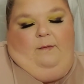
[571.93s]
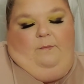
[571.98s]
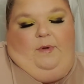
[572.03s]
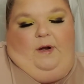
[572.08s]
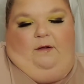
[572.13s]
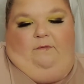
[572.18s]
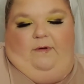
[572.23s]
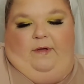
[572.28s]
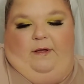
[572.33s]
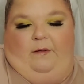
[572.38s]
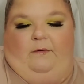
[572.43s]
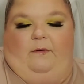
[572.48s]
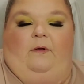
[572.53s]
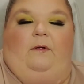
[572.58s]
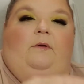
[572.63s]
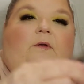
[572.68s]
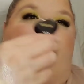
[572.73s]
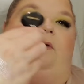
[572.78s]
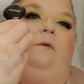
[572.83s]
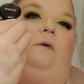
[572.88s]
but I've held
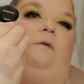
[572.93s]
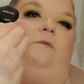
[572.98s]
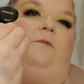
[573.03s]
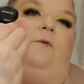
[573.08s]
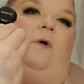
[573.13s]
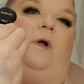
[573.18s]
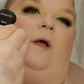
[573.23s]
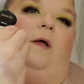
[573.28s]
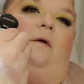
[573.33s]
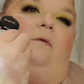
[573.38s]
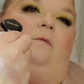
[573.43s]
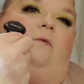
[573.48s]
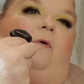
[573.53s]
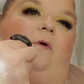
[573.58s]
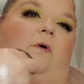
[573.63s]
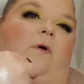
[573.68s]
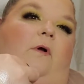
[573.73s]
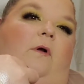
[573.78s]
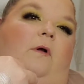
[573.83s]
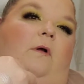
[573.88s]
on to it
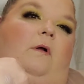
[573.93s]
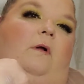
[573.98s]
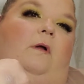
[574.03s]
forever.